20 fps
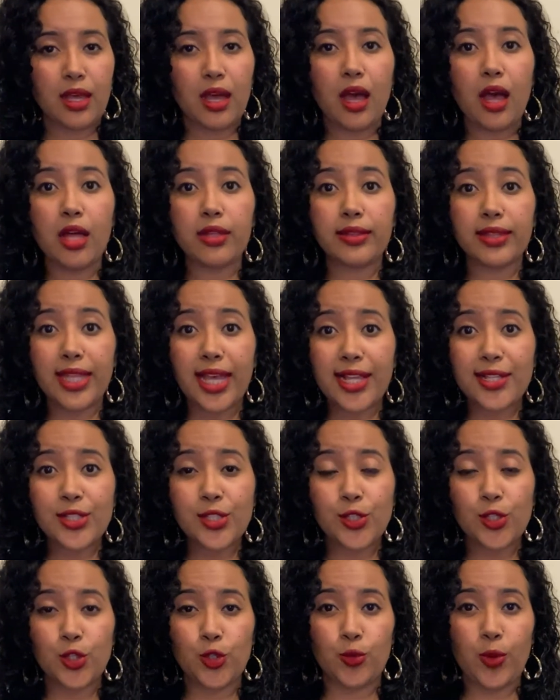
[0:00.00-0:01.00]

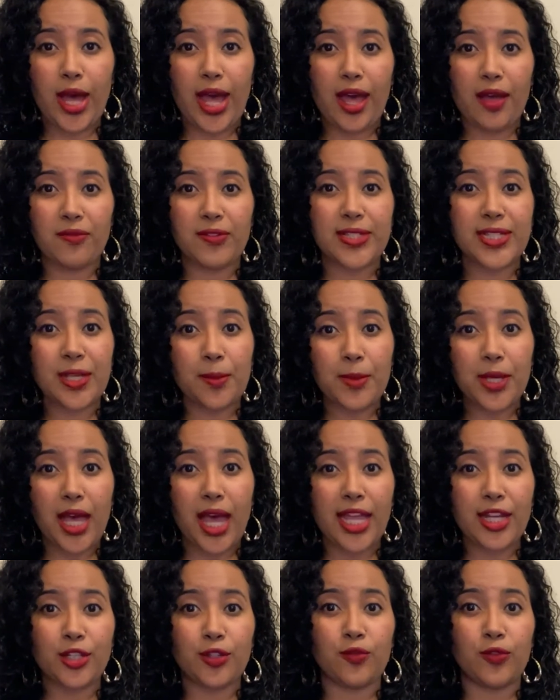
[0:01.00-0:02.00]
unless you have some
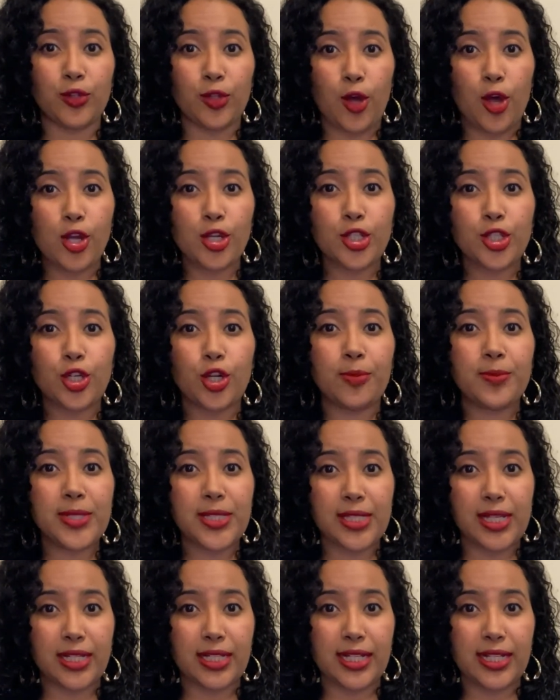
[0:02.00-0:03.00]
kind of long-term
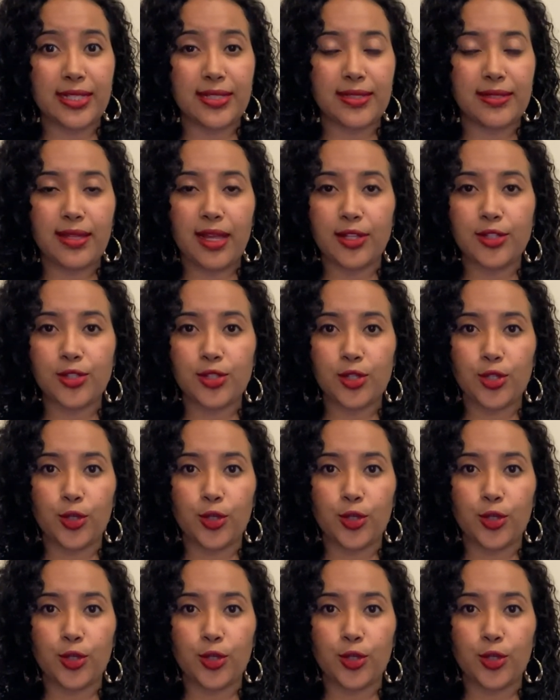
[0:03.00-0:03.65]
sickness that's